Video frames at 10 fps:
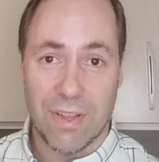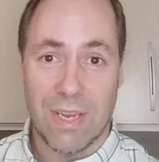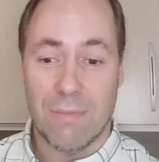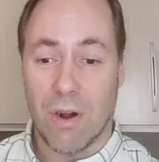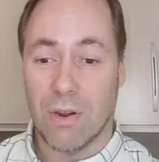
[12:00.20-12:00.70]

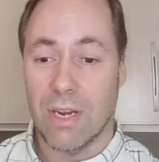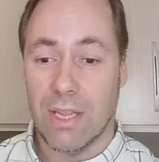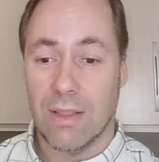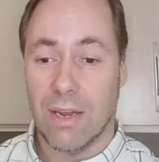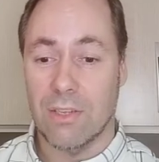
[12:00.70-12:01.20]
marketing
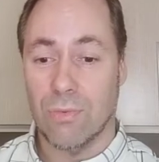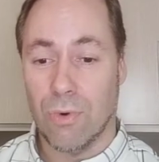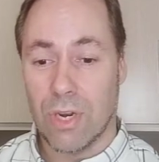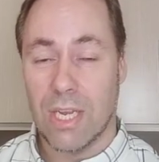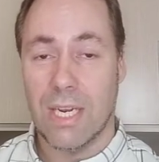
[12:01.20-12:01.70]
that is
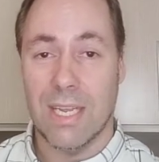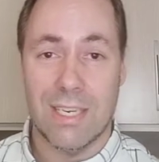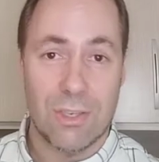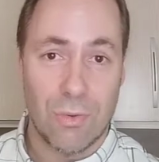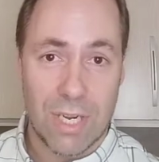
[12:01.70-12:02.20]
working in
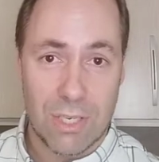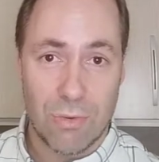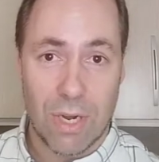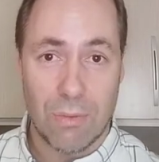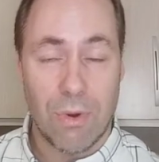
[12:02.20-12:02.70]

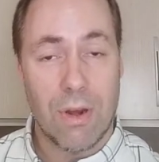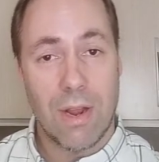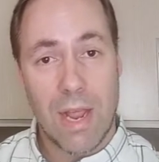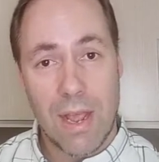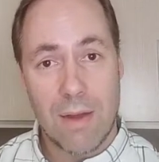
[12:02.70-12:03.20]
2021
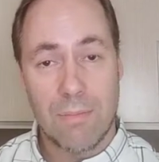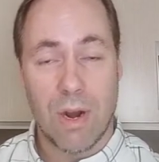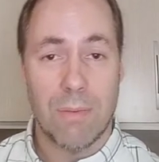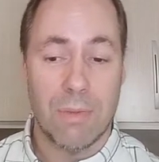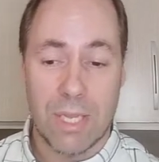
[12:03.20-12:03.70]
and
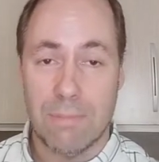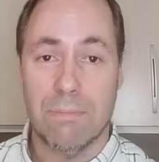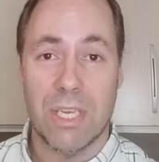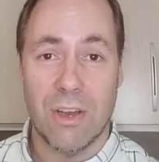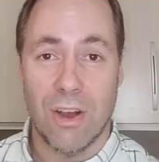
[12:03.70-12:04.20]
probably
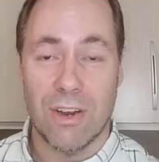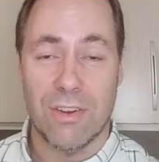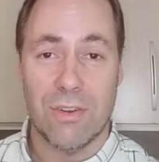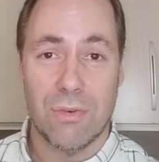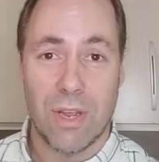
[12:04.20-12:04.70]
beyond,
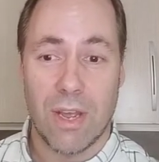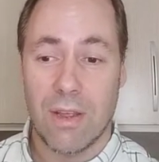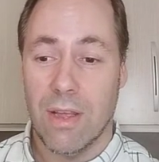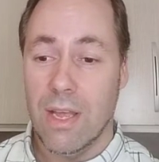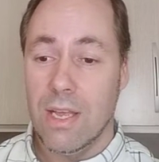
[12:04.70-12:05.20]
okay?
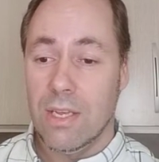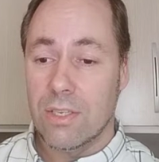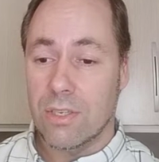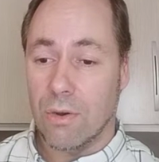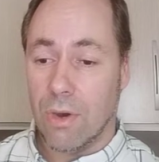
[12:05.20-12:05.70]

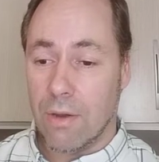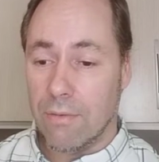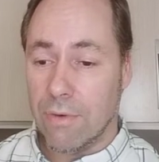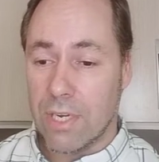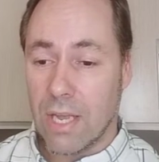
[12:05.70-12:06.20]
So
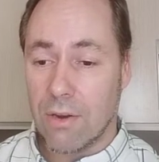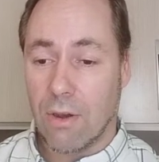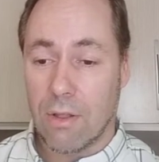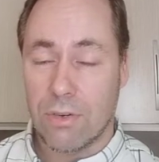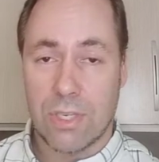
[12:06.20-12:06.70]
for
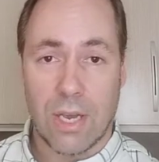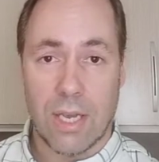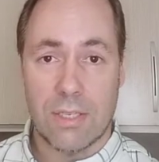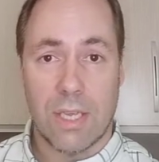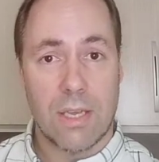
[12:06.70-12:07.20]
$10, guys,
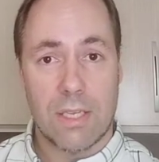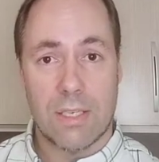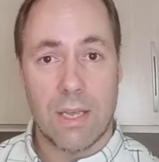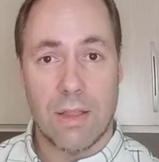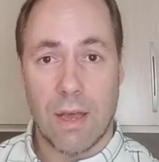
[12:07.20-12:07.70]
like I
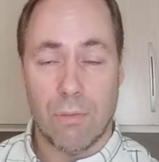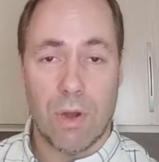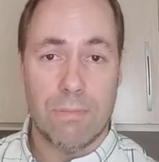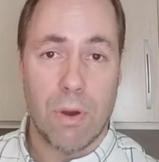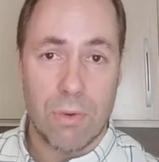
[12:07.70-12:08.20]
said, that one
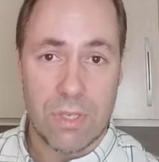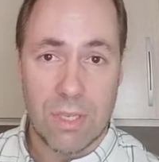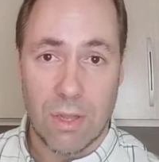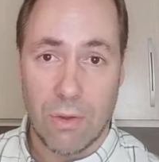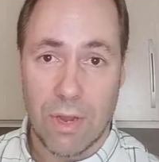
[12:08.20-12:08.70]
bonus
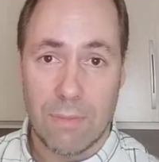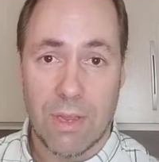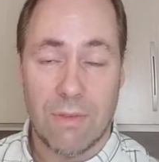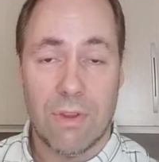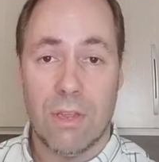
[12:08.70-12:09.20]
alone that I'm
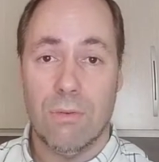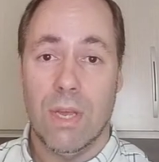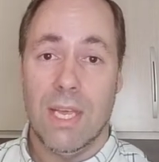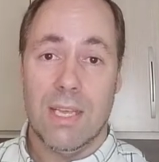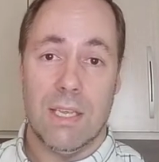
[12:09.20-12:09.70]
giving you
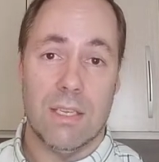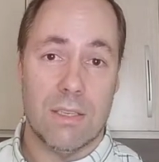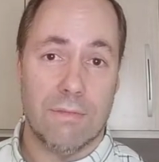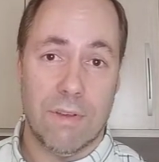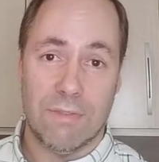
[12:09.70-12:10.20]
is
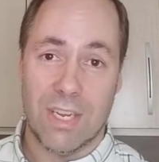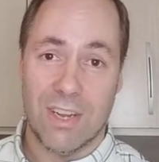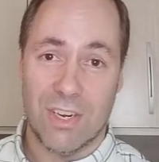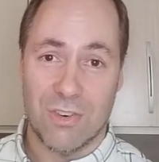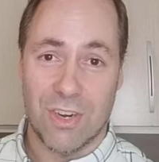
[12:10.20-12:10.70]

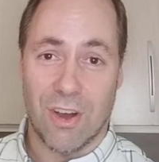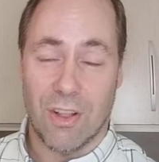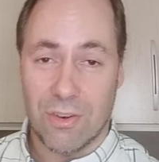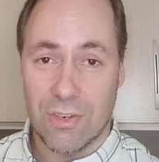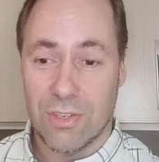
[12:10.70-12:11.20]

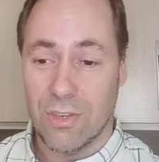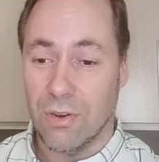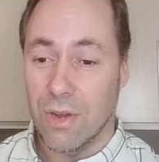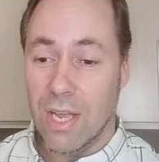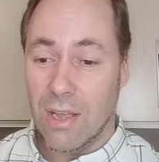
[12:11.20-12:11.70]
$1,500. So
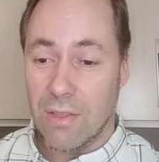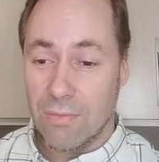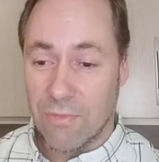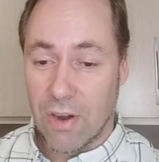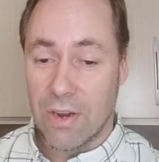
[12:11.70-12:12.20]

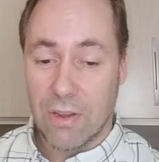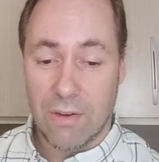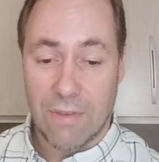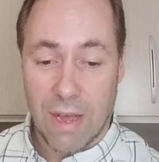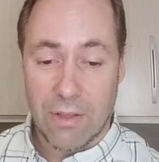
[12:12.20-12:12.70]
very good
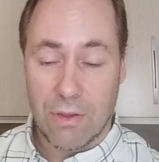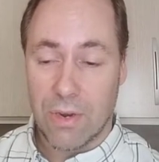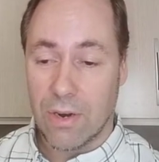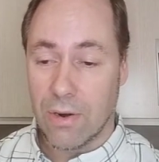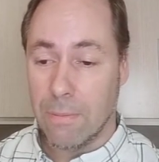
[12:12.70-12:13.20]
value
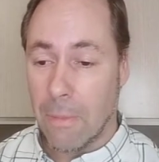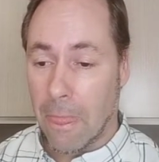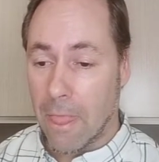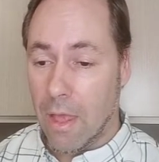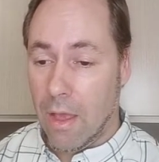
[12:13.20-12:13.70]
here.
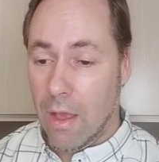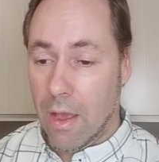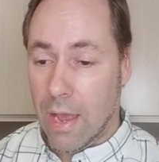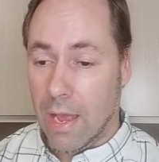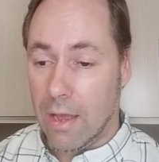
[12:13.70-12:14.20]

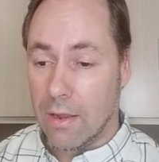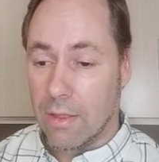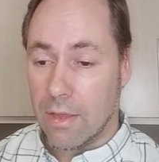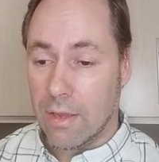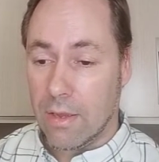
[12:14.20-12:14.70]
And
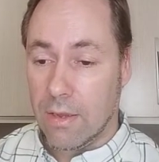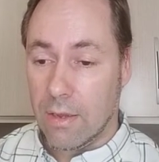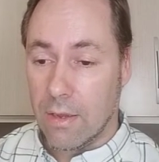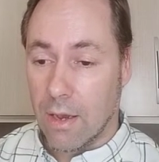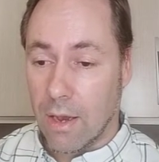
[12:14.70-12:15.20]

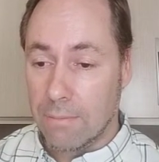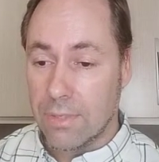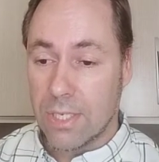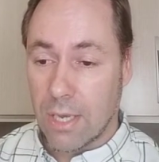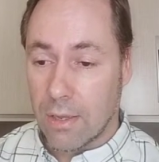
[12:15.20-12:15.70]
the
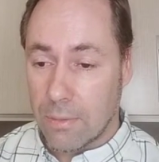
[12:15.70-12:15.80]
upsell,